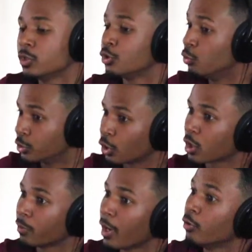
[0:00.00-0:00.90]
So you were
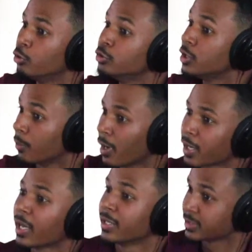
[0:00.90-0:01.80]
talking about using your
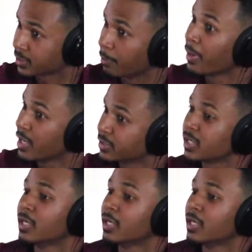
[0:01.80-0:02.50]
podcast as a base.